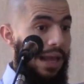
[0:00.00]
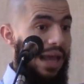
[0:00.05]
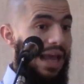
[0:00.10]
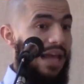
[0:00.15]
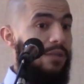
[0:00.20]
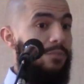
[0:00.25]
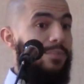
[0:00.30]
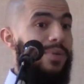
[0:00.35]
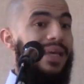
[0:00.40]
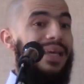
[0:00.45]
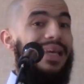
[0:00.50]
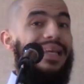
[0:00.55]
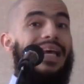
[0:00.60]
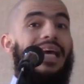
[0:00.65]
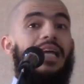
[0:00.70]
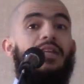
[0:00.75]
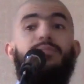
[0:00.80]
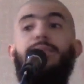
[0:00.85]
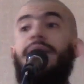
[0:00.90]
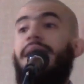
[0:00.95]
and being
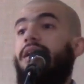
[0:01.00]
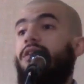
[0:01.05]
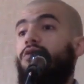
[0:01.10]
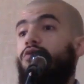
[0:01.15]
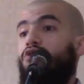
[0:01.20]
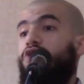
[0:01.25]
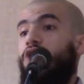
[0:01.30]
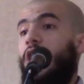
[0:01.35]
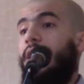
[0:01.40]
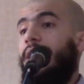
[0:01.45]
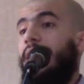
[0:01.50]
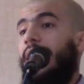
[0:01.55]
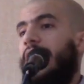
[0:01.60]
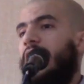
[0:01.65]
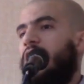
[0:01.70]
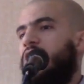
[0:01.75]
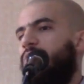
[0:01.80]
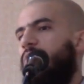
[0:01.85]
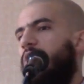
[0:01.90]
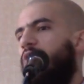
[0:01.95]
admitted to Jannah
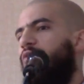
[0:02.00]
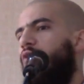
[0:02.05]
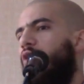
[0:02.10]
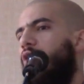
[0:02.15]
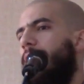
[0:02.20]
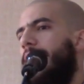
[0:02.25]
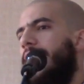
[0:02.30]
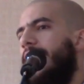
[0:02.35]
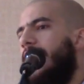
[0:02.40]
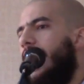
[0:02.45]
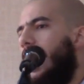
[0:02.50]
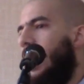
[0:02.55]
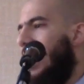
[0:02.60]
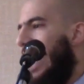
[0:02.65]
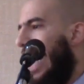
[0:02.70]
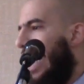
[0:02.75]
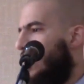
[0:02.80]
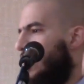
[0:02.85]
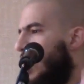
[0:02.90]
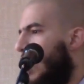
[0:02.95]
is performing
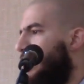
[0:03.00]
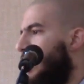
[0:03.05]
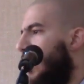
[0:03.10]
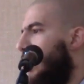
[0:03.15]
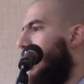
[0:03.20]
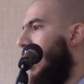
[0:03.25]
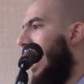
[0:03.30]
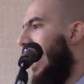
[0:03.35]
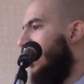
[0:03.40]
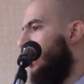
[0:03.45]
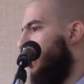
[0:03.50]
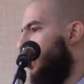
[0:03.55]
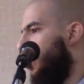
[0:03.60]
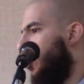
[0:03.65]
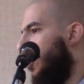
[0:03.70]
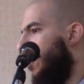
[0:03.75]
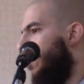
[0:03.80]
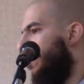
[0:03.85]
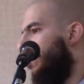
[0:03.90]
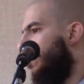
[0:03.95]
an acceptable
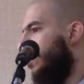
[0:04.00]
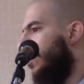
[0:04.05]
Hajj.